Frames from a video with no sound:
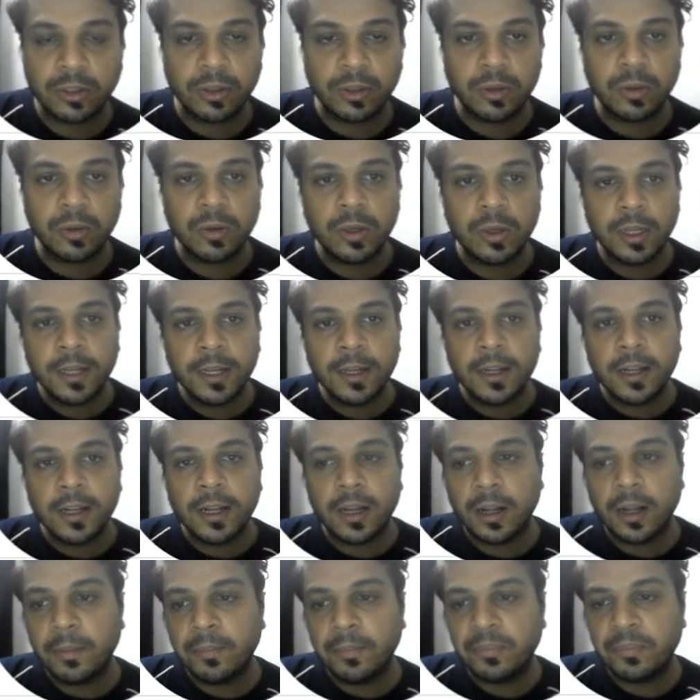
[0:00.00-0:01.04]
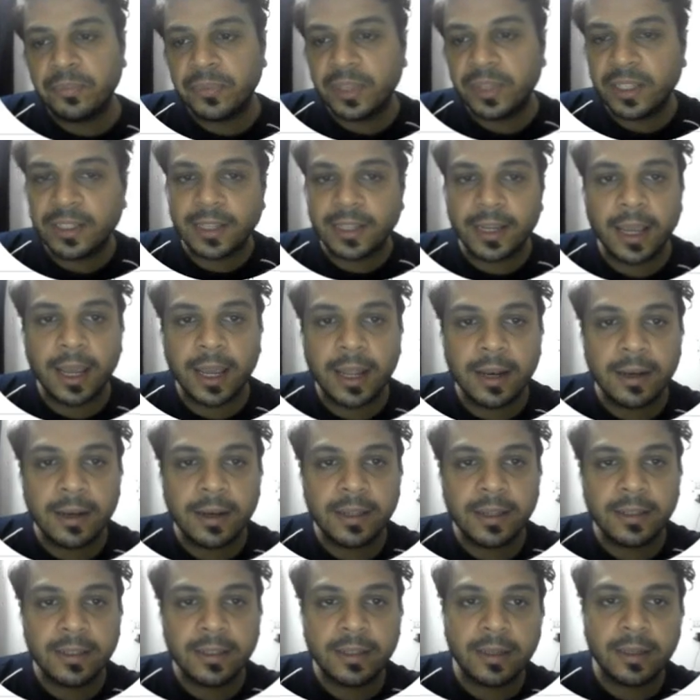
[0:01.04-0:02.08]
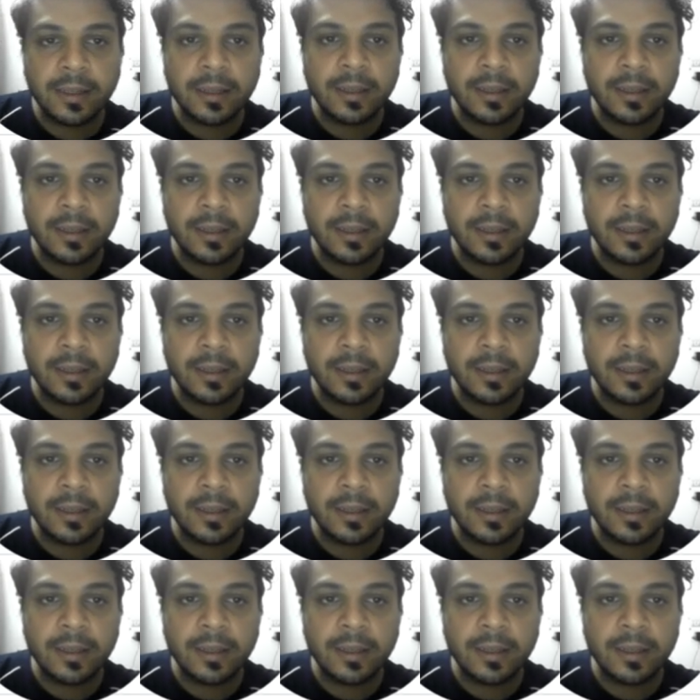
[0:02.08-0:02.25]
So this again is